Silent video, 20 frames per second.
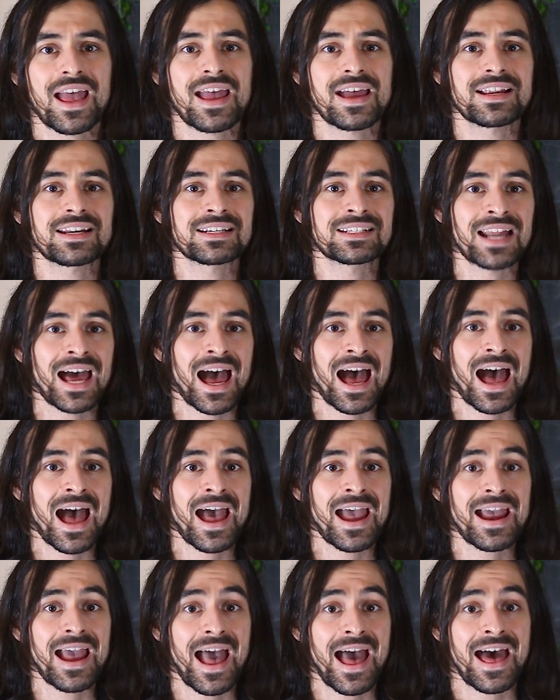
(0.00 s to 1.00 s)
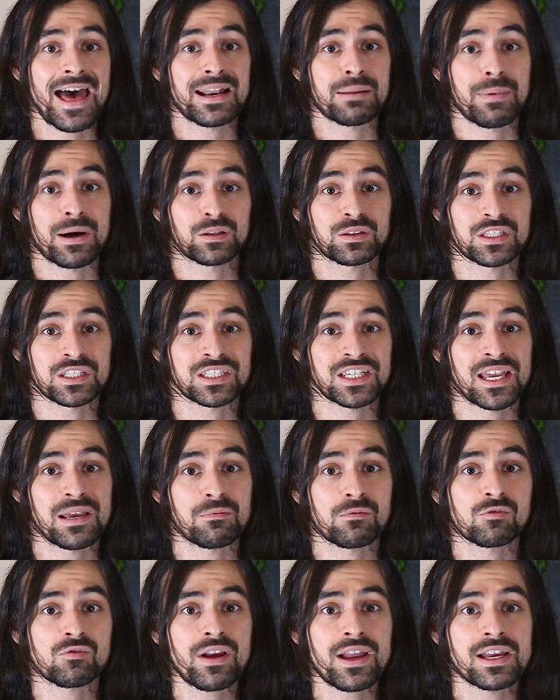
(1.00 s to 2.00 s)
and die at about the same
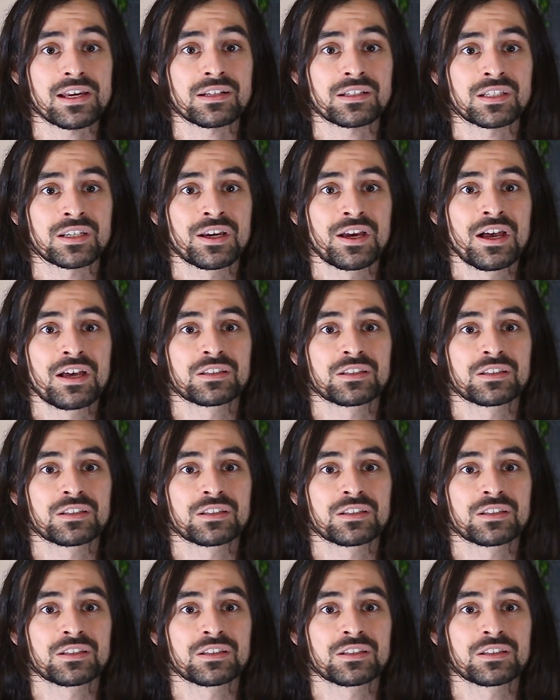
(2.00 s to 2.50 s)
rate,